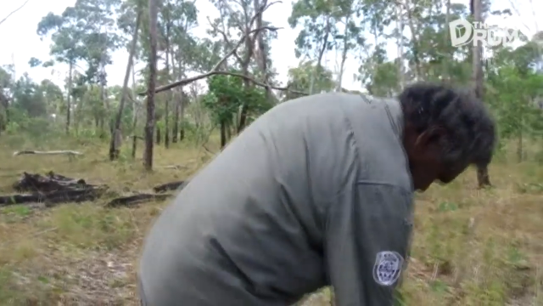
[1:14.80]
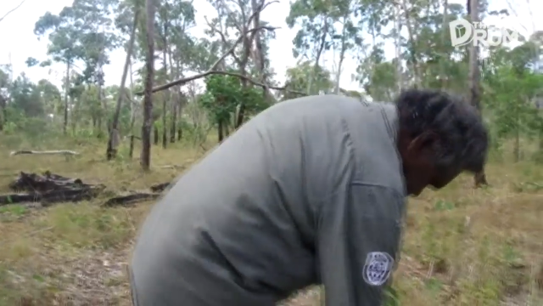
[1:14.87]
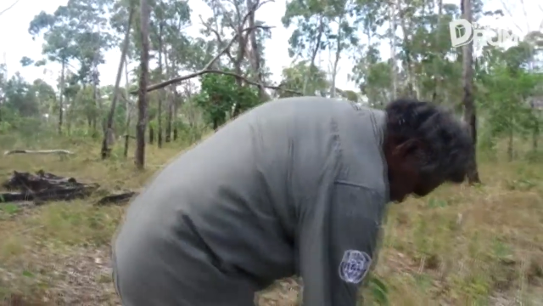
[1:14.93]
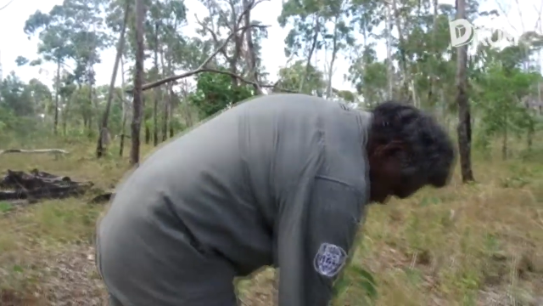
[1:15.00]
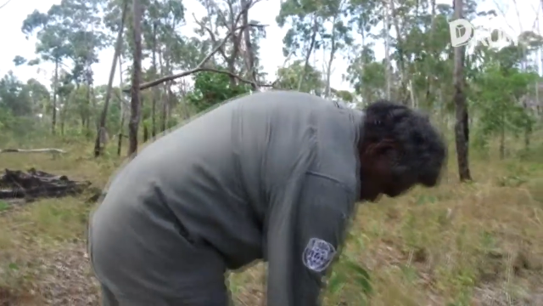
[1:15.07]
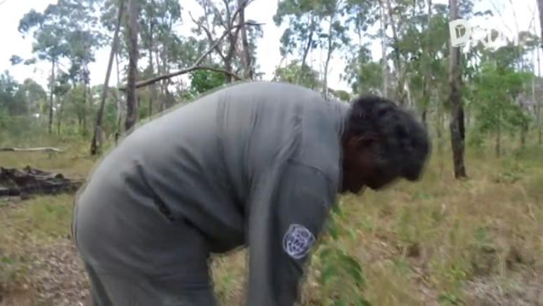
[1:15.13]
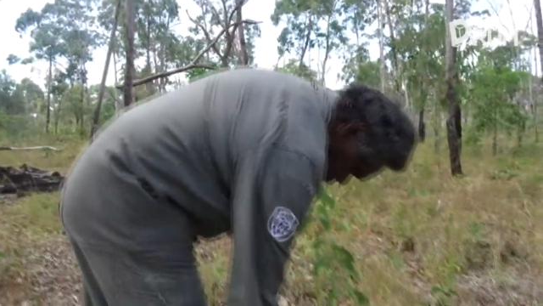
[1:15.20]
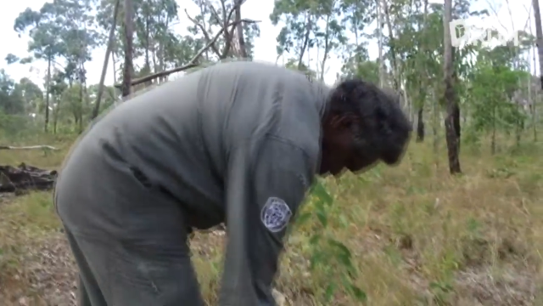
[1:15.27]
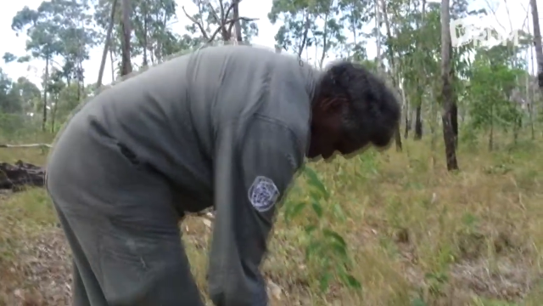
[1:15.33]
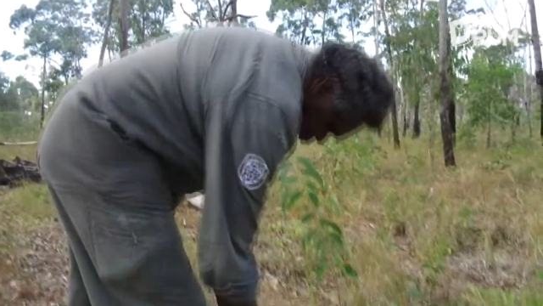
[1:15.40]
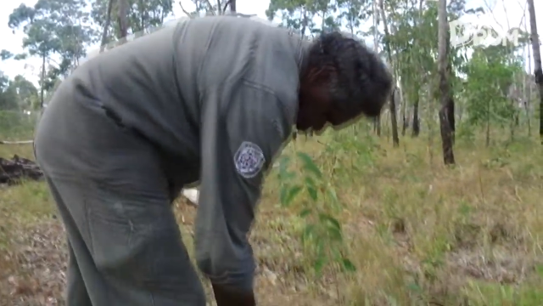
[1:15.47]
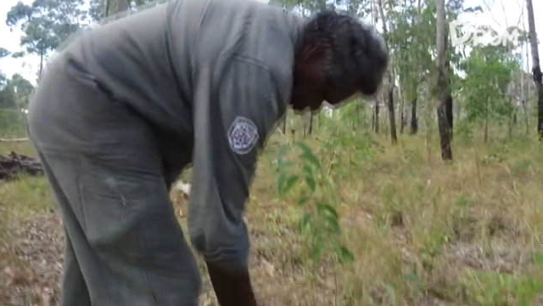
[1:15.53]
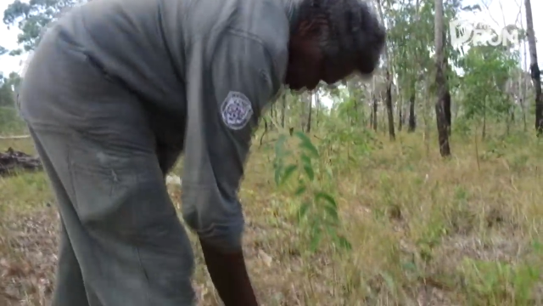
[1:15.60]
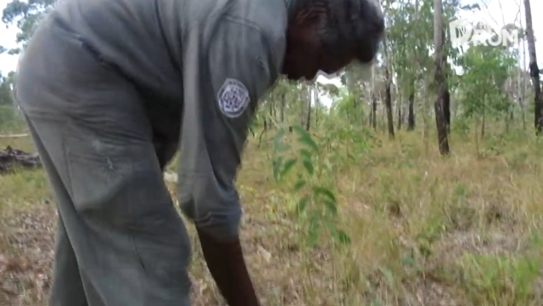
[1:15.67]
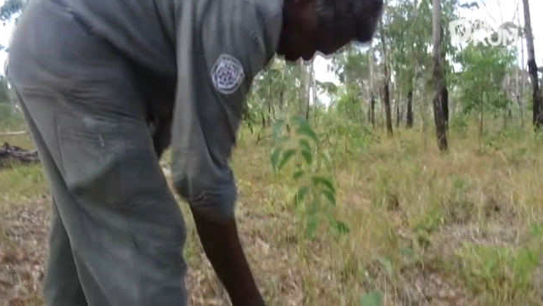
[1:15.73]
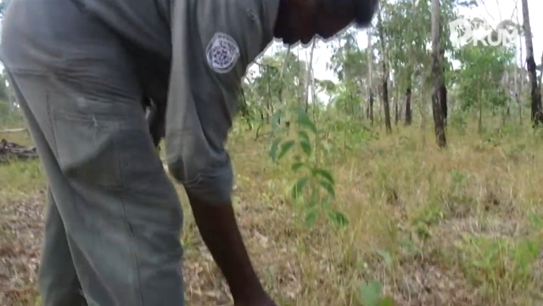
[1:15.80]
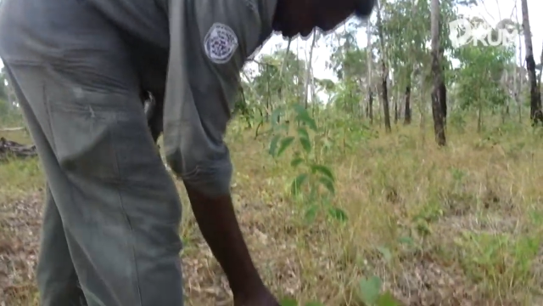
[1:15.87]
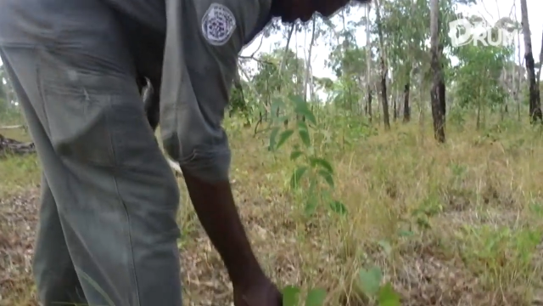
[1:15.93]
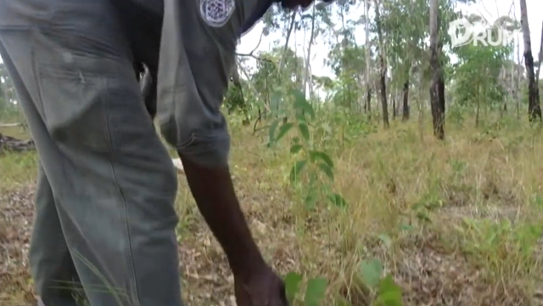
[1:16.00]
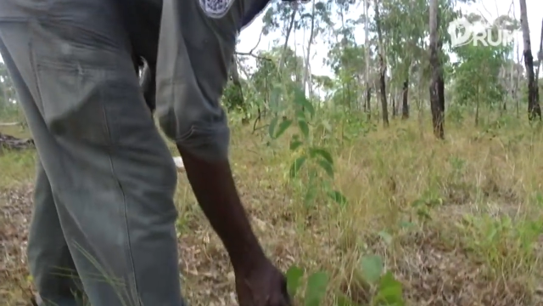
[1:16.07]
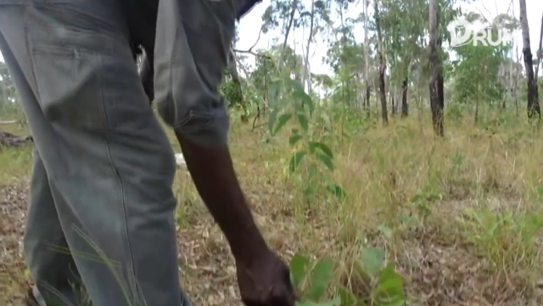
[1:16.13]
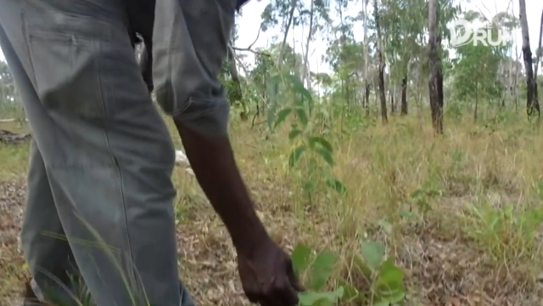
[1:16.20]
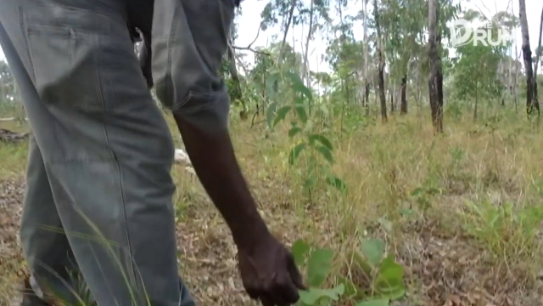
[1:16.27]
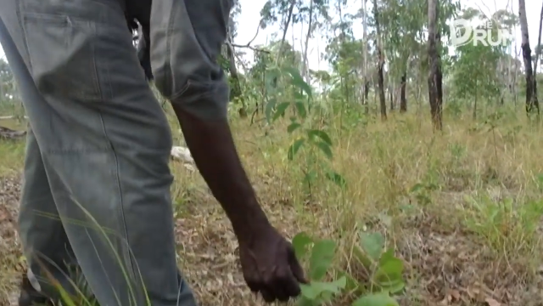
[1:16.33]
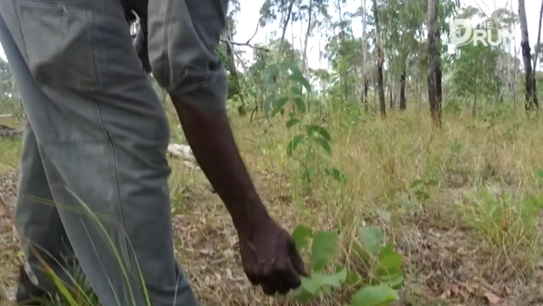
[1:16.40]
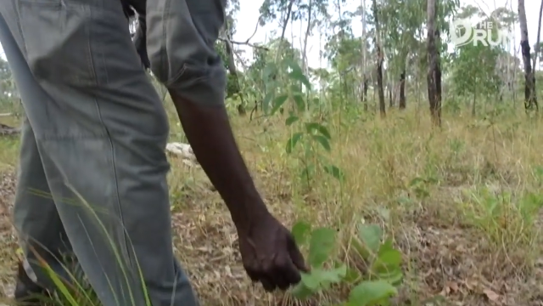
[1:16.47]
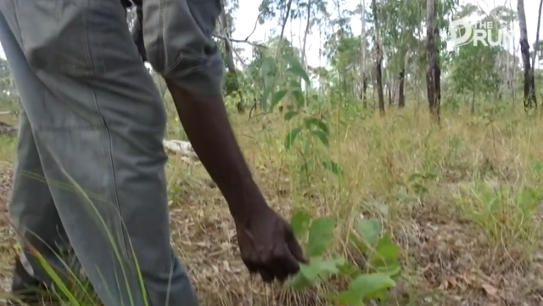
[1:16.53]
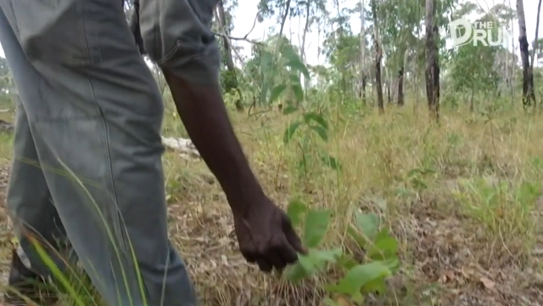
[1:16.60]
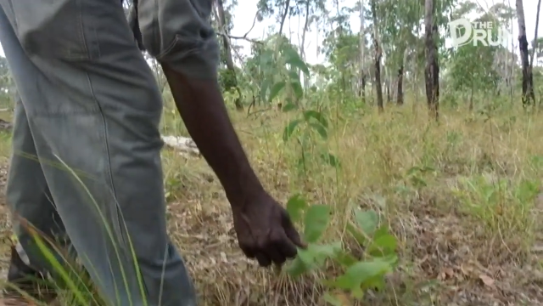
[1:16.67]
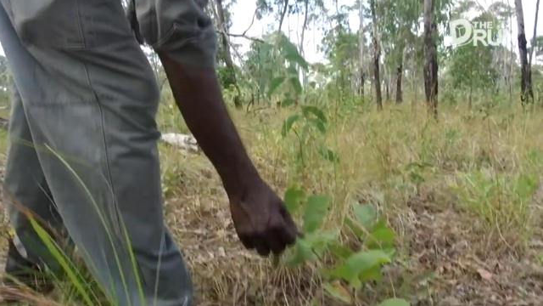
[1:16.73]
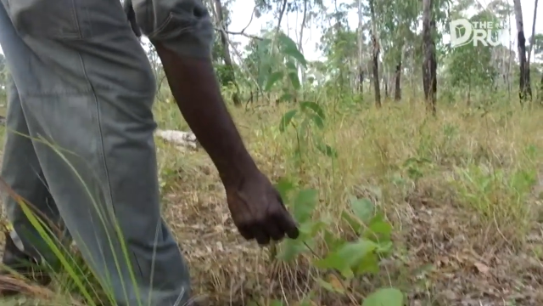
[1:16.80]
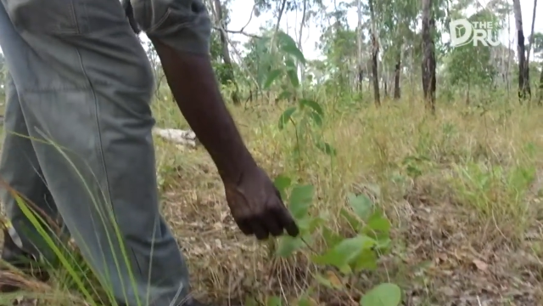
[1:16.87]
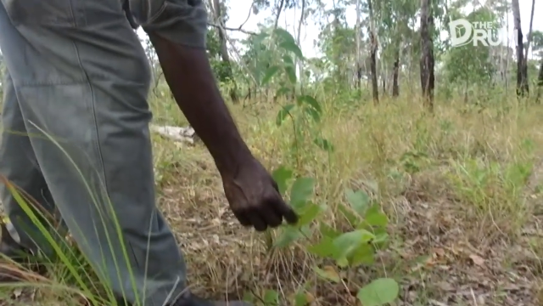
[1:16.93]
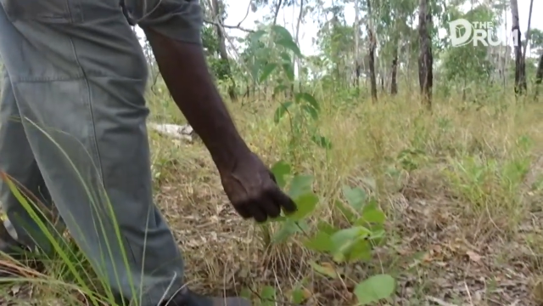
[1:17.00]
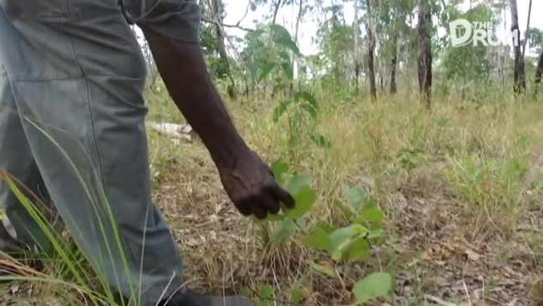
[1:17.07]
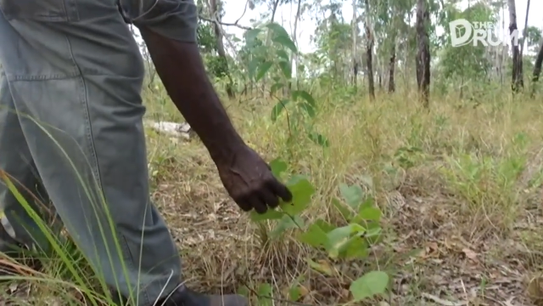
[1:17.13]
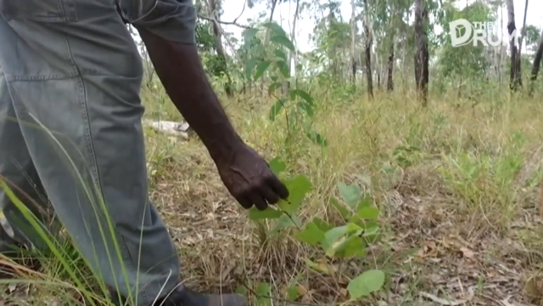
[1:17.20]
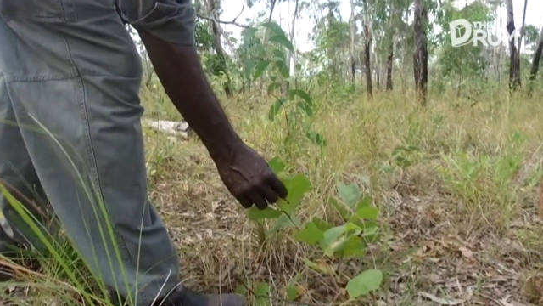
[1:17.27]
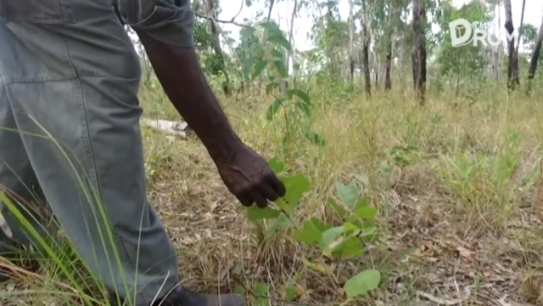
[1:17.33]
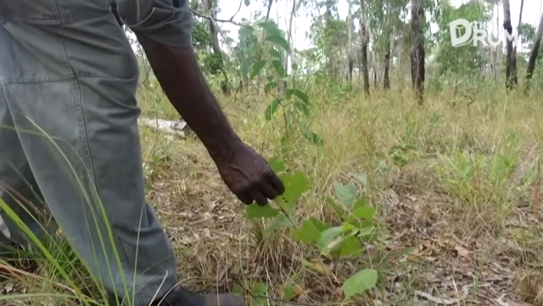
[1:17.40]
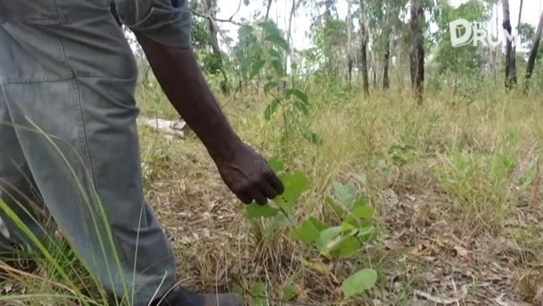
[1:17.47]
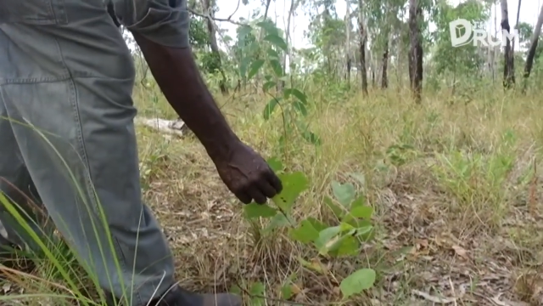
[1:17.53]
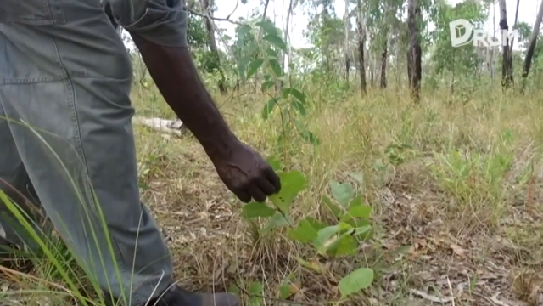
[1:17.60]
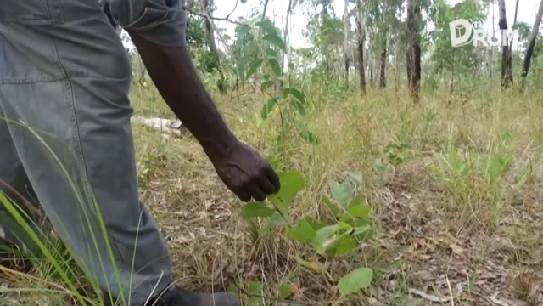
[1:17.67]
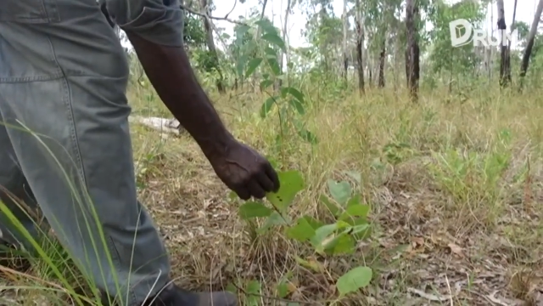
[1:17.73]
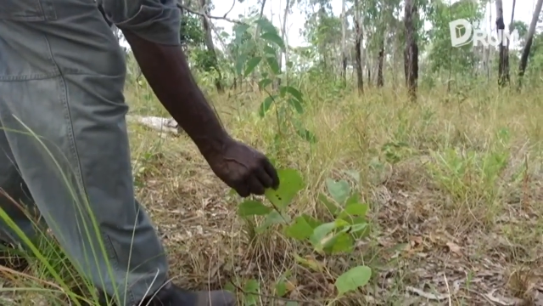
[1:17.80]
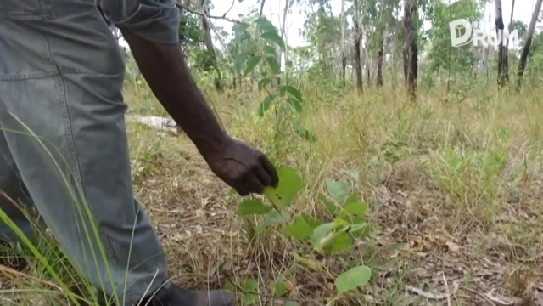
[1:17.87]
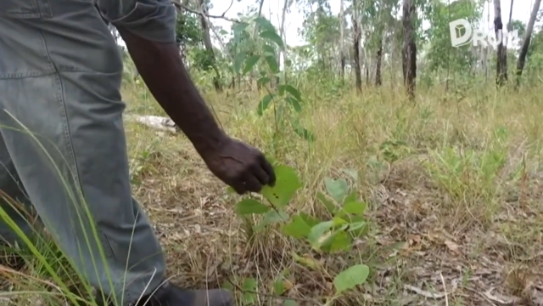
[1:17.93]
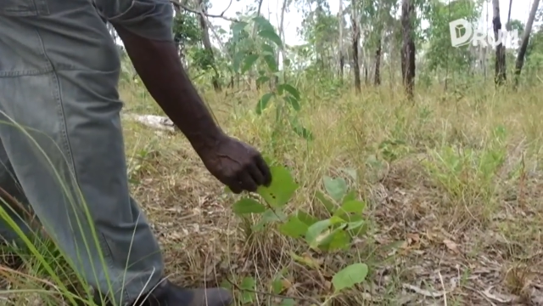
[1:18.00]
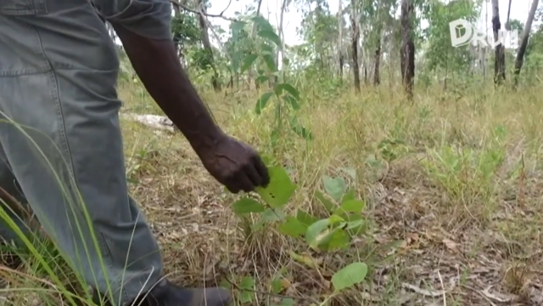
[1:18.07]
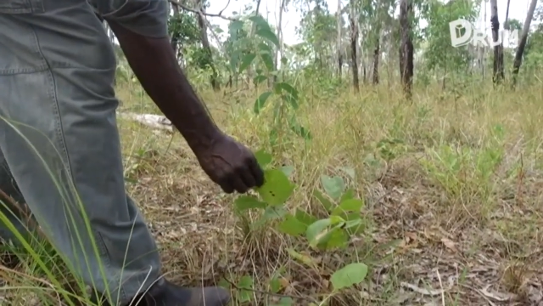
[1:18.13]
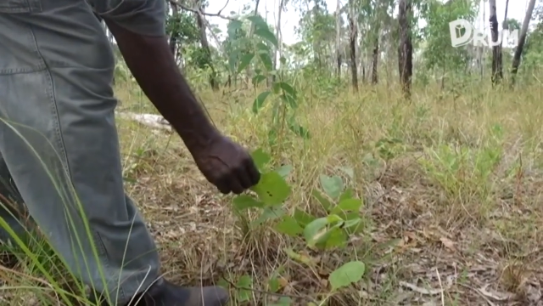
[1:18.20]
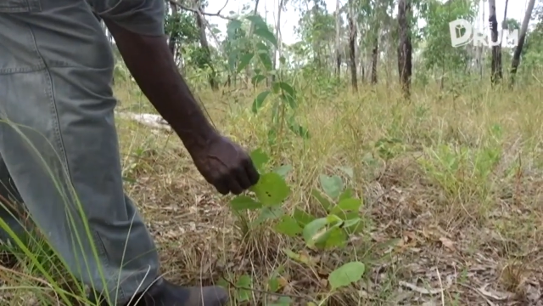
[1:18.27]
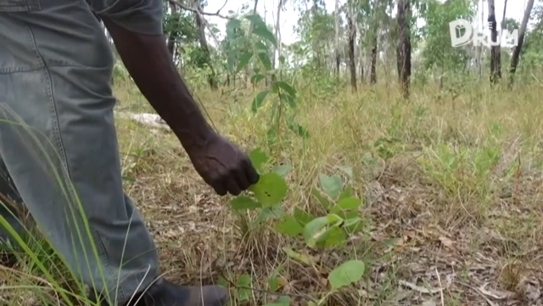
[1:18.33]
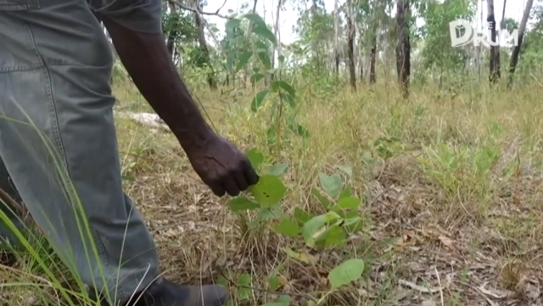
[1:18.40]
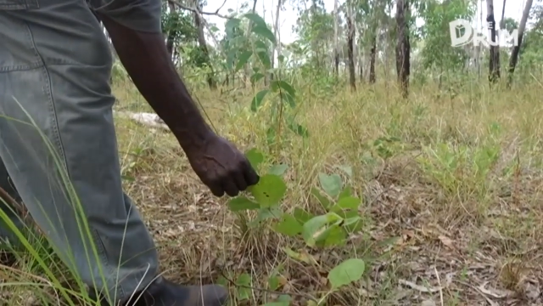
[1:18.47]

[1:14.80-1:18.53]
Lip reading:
No face is visible, so there are no lips to read.